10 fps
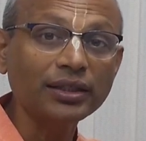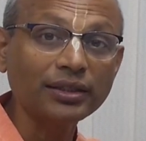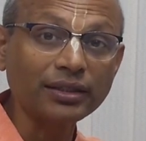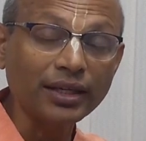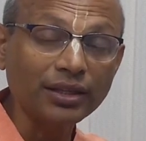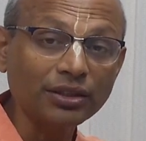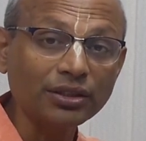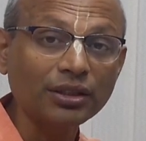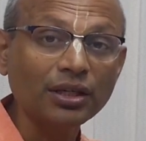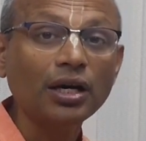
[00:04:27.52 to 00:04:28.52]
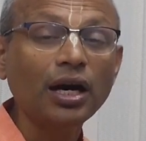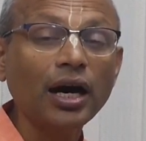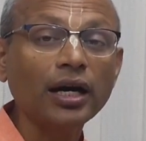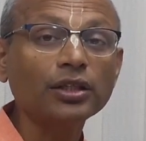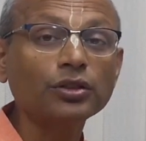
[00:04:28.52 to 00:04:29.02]
grains
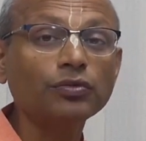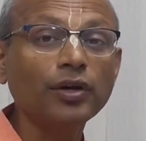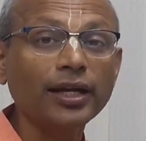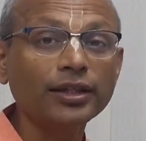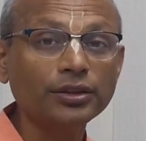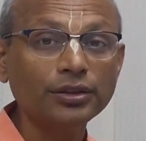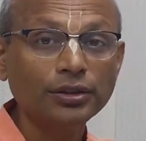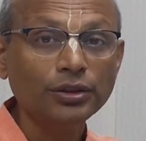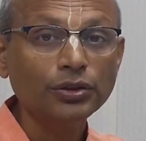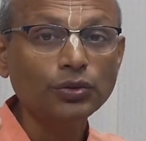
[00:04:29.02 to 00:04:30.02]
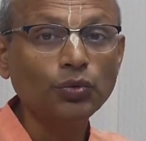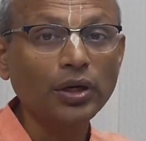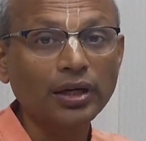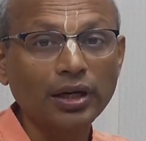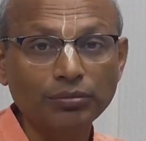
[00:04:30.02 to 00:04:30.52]
are equivalent to
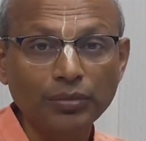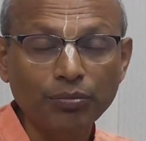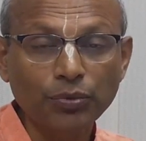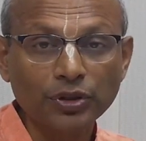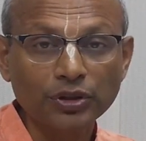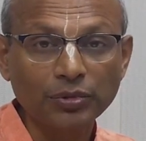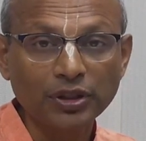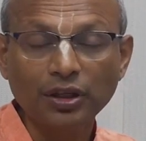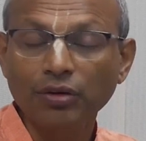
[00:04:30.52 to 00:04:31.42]
1 gram approximately.